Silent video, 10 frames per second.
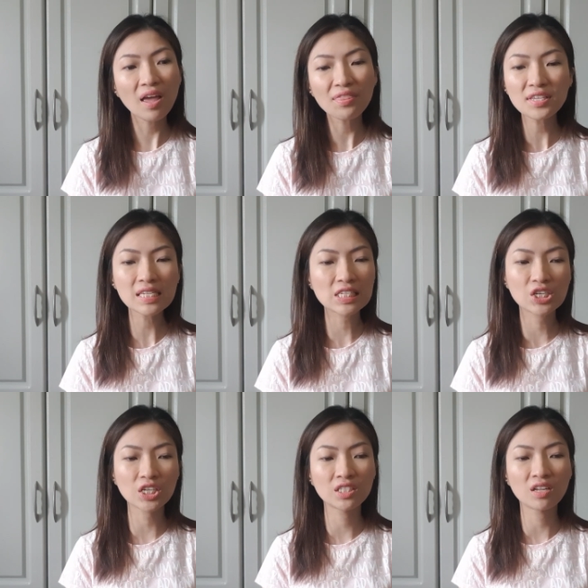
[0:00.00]
And this is
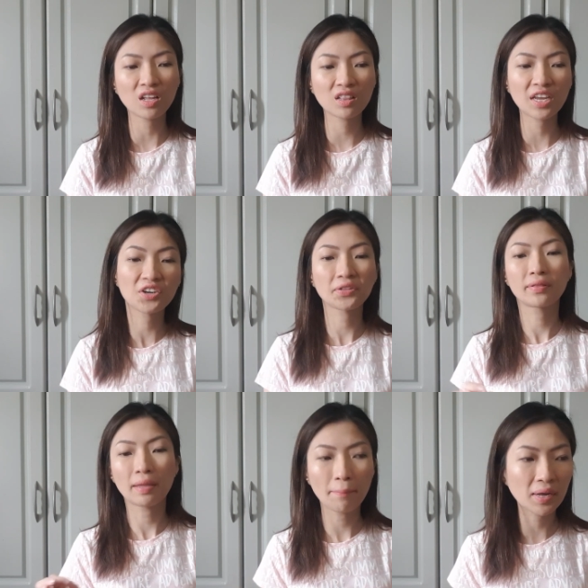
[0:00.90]
just not like your
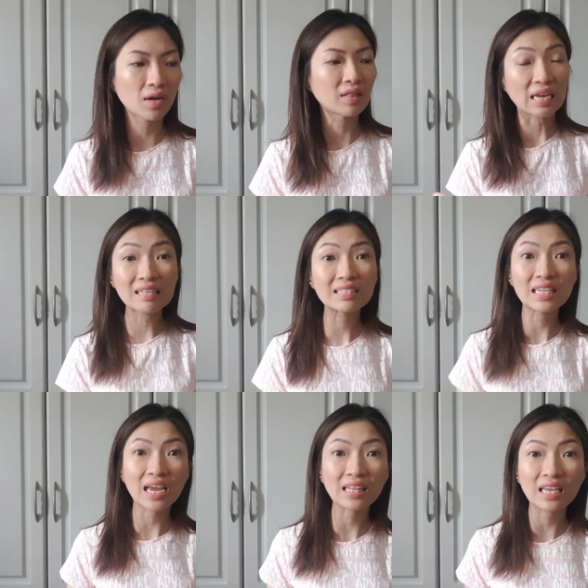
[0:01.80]
typical
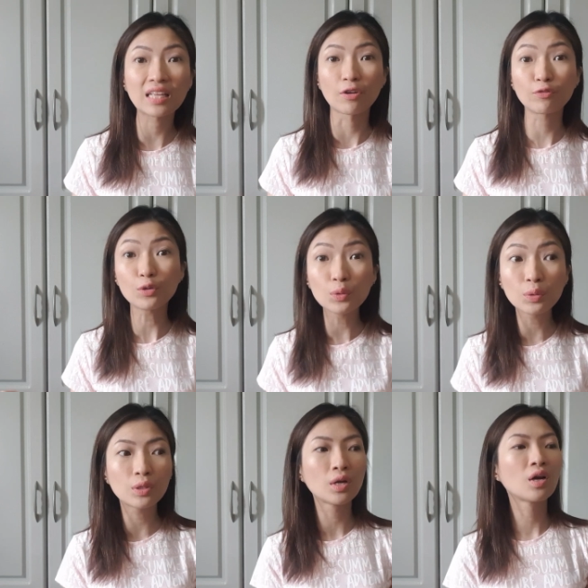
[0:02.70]
insect in the
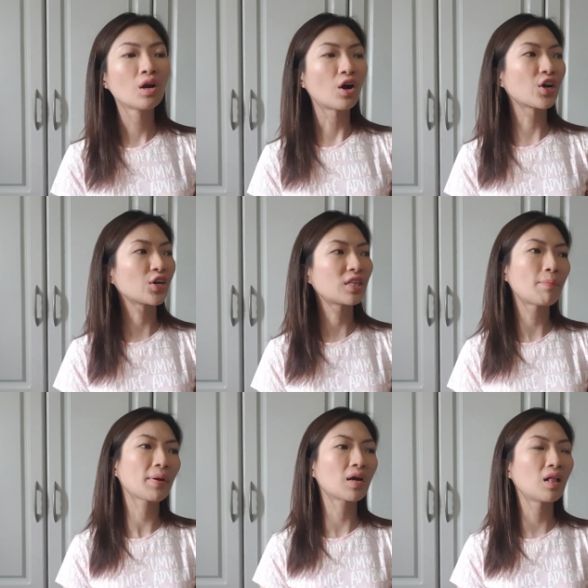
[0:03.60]
food or your
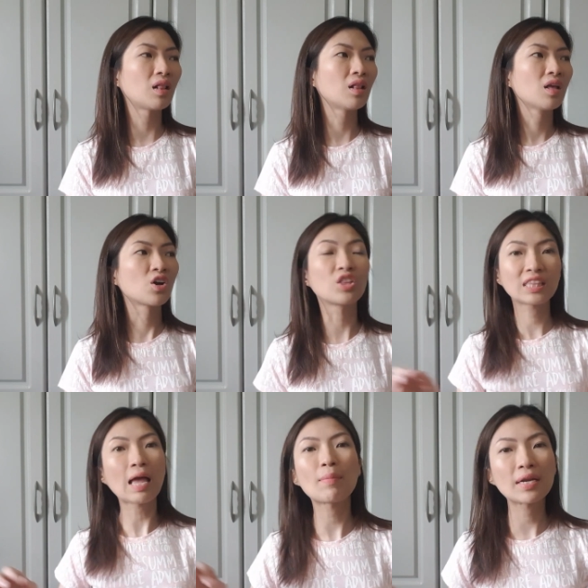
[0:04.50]
typical
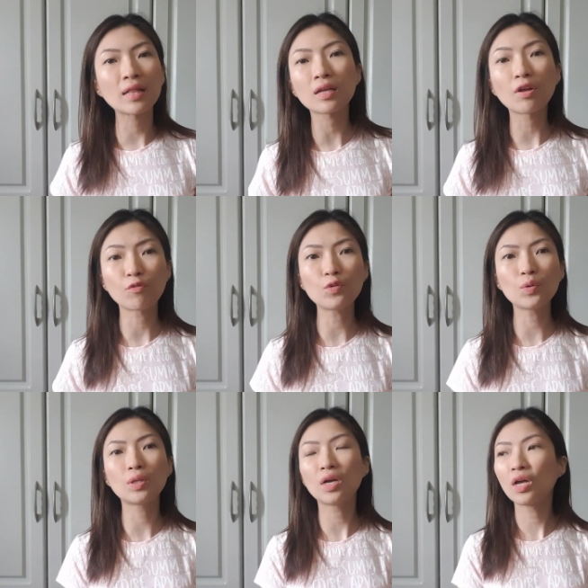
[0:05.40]
contaminant in the
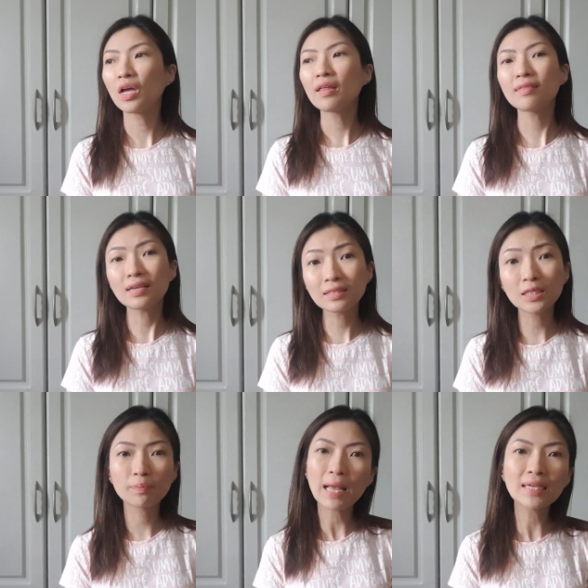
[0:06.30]
food. This
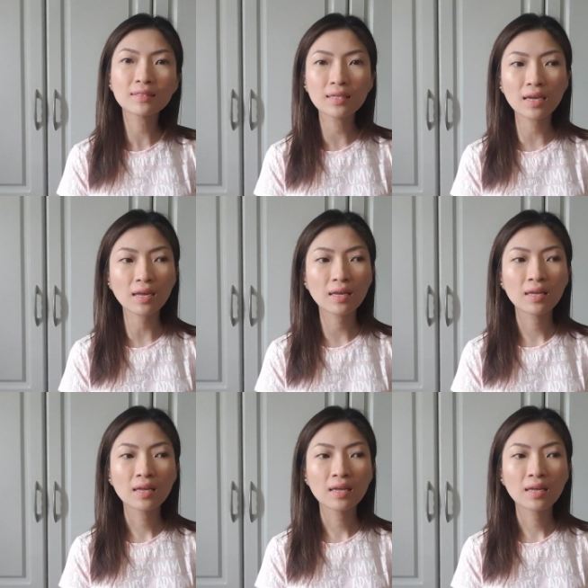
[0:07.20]
is plastic.